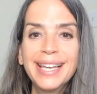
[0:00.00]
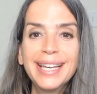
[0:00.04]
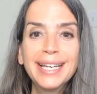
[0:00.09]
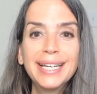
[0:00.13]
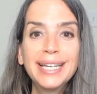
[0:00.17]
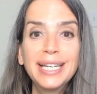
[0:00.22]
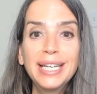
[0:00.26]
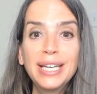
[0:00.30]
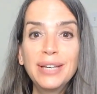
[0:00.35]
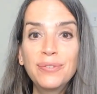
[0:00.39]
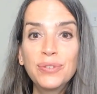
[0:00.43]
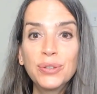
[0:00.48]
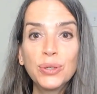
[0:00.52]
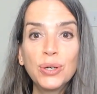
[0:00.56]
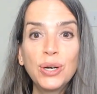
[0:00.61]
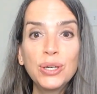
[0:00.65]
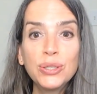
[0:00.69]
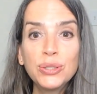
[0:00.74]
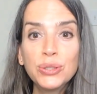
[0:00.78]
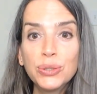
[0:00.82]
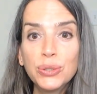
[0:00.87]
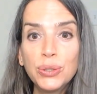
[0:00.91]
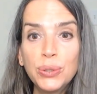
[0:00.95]
If you're on
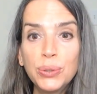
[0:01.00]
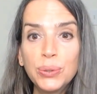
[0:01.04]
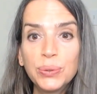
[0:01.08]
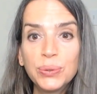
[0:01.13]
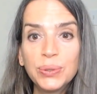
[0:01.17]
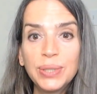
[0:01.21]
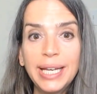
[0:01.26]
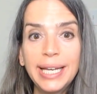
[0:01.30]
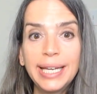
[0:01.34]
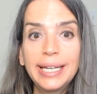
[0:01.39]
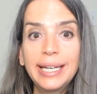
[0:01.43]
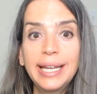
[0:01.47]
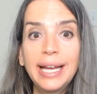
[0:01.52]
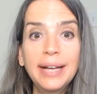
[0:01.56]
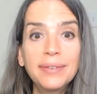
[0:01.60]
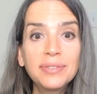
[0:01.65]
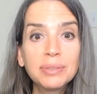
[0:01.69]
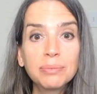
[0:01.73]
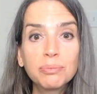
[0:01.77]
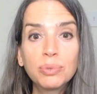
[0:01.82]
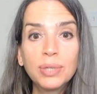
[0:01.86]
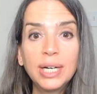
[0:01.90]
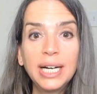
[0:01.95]
your own and have
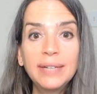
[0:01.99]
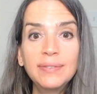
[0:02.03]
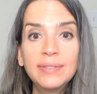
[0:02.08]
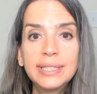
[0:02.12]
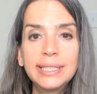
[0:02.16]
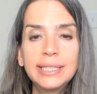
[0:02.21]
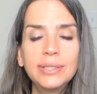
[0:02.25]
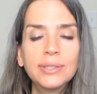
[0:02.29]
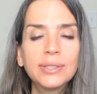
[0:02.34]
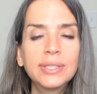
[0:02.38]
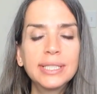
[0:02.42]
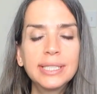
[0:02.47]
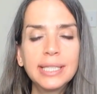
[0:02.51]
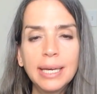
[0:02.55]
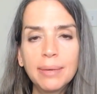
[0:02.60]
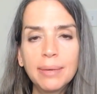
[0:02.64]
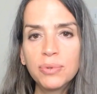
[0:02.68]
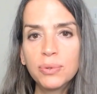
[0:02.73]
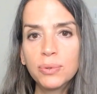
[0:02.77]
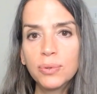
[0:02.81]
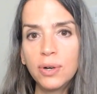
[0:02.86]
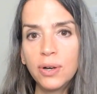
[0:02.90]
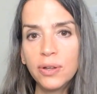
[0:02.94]
some privacy, you can tap
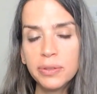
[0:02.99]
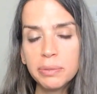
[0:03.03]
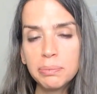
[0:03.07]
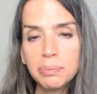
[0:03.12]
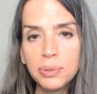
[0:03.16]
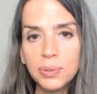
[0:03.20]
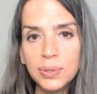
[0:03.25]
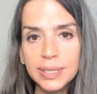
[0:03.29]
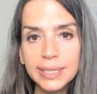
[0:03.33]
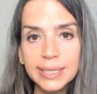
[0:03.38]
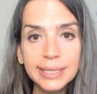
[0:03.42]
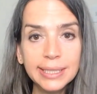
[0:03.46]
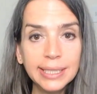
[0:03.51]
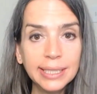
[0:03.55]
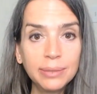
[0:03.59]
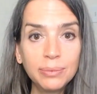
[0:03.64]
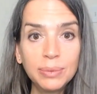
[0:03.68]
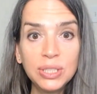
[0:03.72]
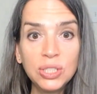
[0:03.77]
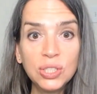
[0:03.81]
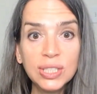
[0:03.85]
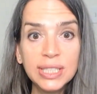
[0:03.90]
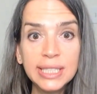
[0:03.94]
all the points like we
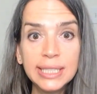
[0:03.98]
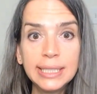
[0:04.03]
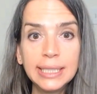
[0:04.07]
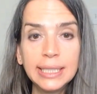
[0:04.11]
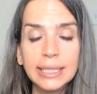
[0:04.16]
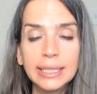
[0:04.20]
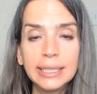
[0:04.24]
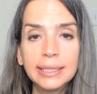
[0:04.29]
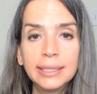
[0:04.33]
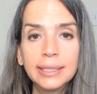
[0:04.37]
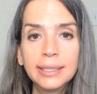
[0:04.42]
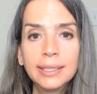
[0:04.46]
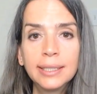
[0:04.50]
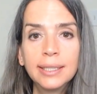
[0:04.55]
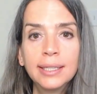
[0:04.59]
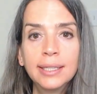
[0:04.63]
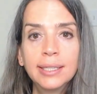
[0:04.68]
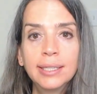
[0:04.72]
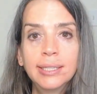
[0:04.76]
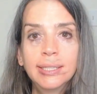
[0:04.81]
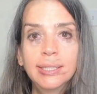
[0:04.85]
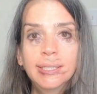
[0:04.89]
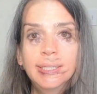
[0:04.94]
just did.
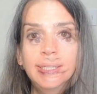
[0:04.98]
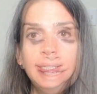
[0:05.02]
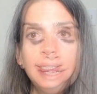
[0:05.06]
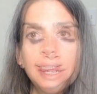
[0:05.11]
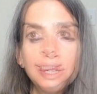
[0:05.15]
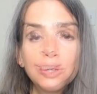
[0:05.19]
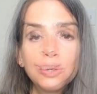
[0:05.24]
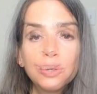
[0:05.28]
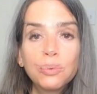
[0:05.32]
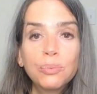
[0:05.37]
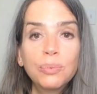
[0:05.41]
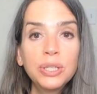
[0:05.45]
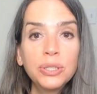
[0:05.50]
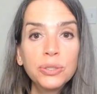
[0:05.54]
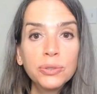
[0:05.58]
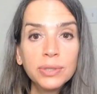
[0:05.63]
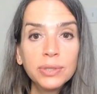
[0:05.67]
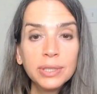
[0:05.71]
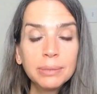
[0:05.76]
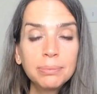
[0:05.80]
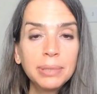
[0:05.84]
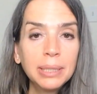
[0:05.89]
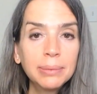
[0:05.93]
When you're
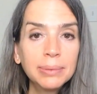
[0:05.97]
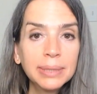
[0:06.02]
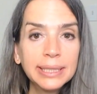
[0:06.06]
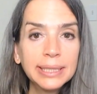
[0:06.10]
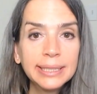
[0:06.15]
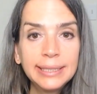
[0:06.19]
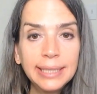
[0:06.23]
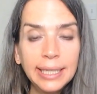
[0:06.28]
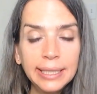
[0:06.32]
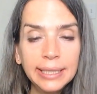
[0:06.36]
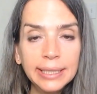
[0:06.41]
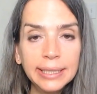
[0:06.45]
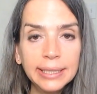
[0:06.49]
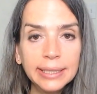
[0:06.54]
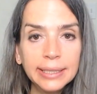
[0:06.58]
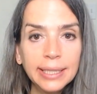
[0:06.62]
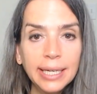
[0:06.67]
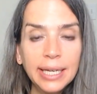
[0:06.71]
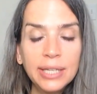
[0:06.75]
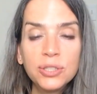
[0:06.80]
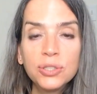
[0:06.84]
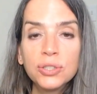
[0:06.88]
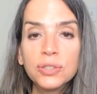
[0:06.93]
in a public setting
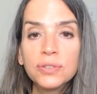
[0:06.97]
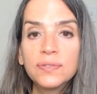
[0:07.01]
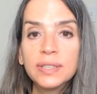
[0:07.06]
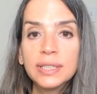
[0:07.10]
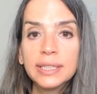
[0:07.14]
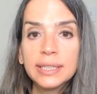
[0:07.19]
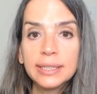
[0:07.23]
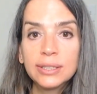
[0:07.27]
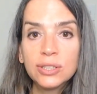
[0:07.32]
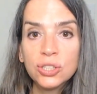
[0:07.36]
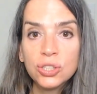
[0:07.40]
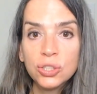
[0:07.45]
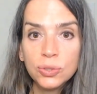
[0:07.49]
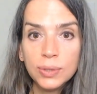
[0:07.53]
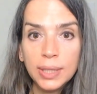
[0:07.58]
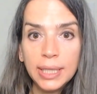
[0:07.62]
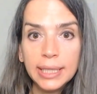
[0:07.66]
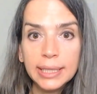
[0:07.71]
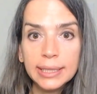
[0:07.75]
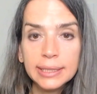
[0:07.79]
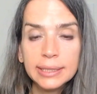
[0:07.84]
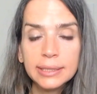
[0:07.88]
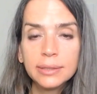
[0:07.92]
and you're feeling
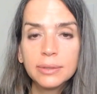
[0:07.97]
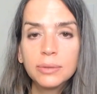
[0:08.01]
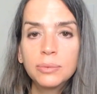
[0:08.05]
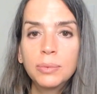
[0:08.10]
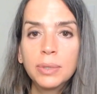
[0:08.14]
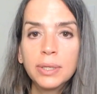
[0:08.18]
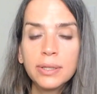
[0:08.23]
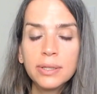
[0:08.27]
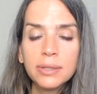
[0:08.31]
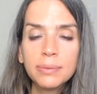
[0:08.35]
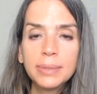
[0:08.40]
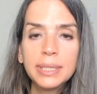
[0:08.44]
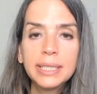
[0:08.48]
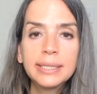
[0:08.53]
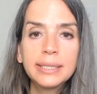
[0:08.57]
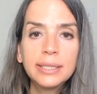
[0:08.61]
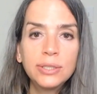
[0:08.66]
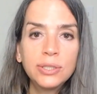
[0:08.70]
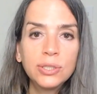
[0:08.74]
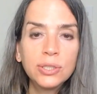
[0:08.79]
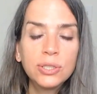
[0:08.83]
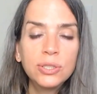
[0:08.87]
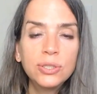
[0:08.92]
stressed, one of the ways that
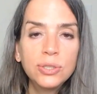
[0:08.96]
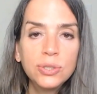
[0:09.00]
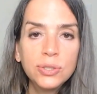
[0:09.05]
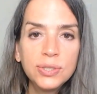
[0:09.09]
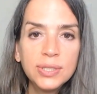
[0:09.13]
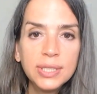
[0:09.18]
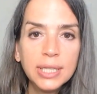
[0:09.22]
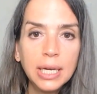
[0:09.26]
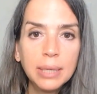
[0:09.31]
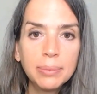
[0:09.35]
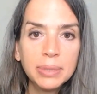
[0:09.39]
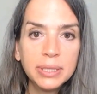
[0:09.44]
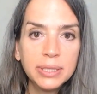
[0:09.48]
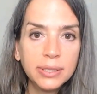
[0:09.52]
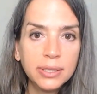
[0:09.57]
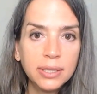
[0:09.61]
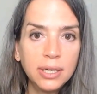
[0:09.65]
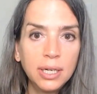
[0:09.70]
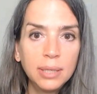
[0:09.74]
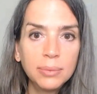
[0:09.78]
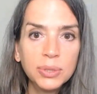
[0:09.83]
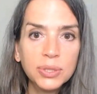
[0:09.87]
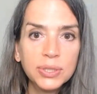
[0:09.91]
you can use tapping to
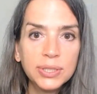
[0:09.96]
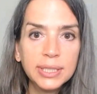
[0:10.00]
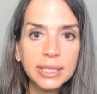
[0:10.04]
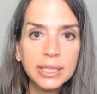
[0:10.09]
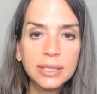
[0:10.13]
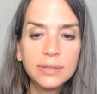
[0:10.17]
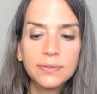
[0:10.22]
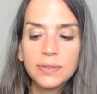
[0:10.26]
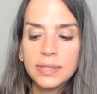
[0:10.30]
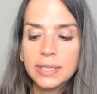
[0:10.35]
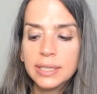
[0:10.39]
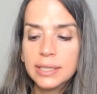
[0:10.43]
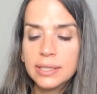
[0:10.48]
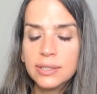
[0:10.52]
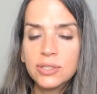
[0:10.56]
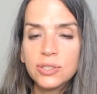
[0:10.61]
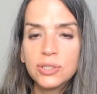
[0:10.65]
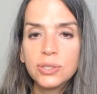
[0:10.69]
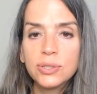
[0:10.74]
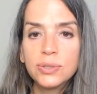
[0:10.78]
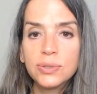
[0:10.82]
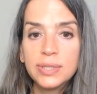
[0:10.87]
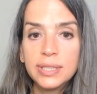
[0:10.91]
calm yourself is
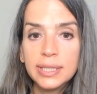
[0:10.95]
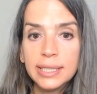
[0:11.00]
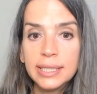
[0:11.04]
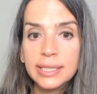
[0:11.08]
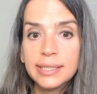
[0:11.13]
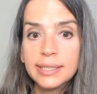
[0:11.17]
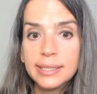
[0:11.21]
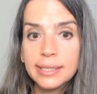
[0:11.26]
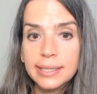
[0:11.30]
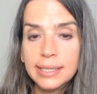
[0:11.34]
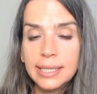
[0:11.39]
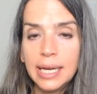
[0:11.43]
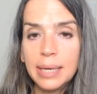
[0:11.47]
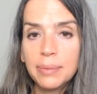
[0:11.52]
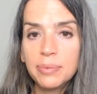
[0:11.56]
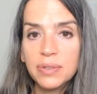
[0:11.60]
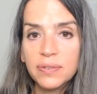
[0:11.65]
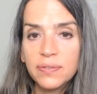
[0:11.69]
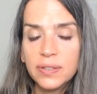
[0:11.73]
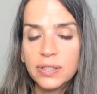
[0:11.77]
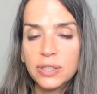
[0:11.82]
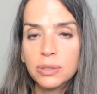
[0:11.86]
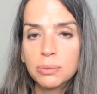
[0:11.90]
to tap the
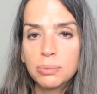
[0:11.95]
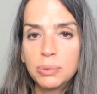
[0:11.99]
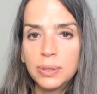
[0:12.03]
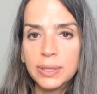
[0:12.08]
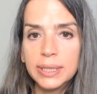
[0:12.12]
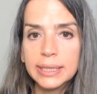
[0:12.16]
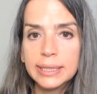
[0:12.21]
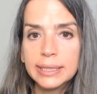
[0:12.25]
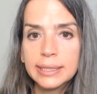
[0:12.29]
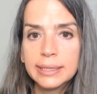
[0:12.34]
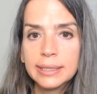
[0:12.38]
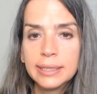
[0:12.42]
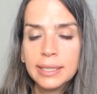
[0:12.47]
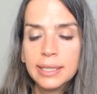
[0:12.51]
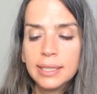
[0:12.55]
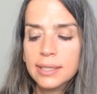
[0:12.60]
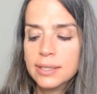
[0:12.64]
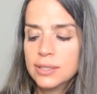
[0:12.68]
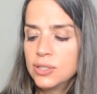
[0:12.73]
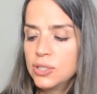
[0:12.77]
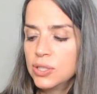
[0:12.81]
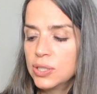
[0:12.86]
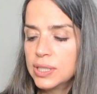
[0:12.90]
finger points.
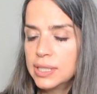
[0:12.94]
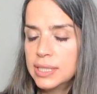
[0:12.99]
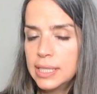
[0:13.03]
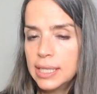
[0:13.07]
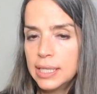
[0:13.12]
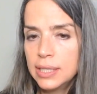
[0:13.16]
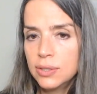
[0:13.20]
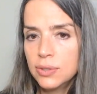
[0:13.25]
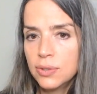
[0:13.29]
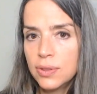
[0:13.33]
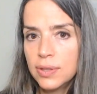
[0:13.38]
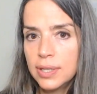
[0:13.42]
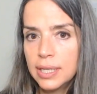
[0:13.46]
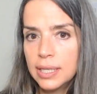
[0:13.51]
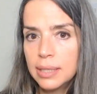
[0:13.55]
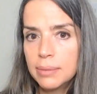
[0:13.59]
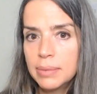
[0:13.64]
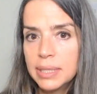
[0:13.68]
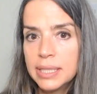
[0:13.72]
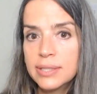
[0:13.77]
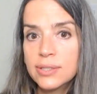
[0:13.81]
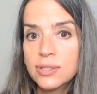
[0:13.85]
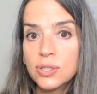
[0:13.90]
So you can take your thumb
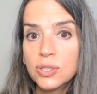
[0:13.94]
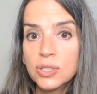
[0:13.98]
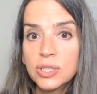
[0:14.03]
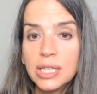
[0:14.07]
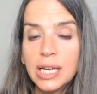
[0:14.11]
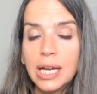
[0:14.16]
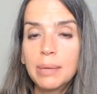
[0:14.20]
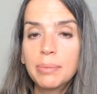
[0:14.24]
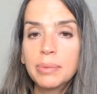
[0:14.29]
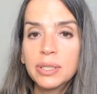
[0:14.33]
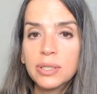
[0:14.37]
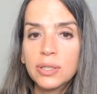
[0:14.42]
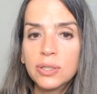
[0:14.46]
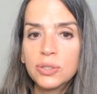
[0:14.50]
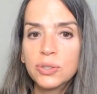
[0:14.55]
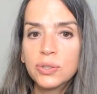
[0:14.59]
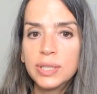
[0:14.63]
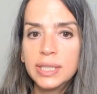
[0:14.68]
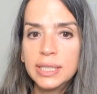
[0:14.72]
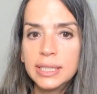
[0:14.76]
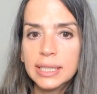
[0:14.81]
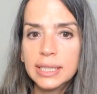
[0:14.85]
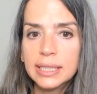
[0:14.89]
and start tapping on your
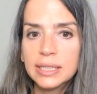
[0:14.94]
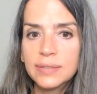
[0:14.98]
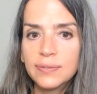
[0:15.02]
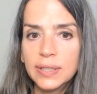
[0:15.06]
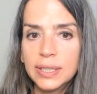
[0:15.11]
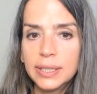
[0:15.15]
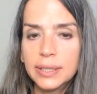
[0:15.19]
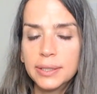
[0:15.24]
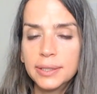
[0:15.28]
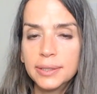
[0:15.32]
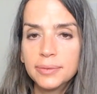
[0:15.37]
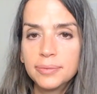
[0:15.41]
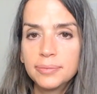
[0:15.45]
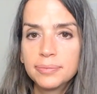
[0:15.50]
index finger.